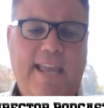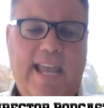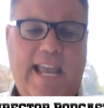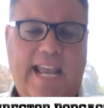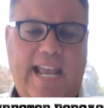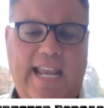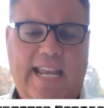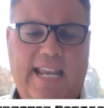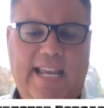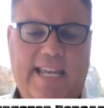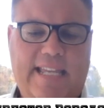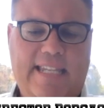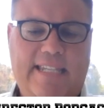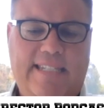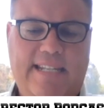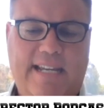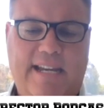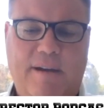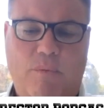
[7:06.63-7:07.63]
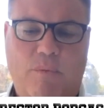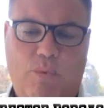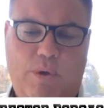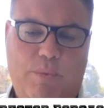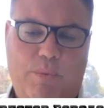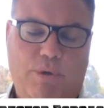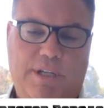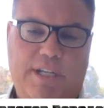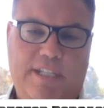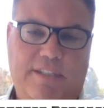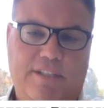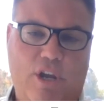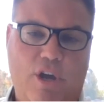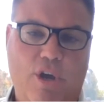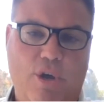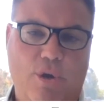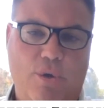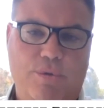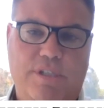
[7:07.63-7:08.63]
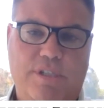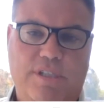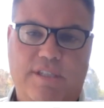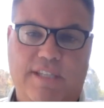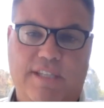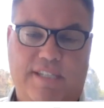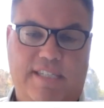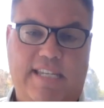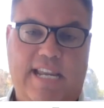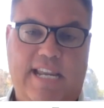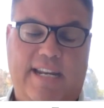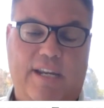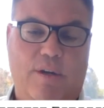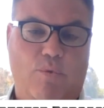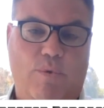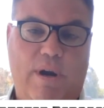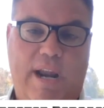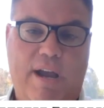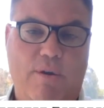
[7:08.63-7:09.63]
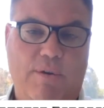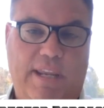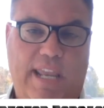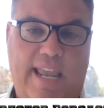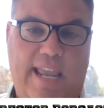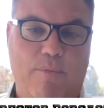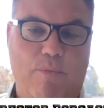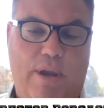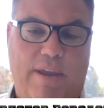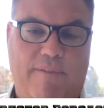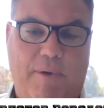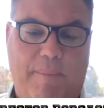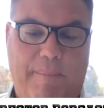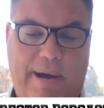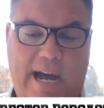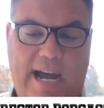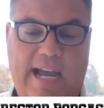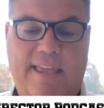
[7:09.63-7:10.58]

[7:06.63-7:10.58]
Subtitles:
and we will get to host the second round game. We have a bye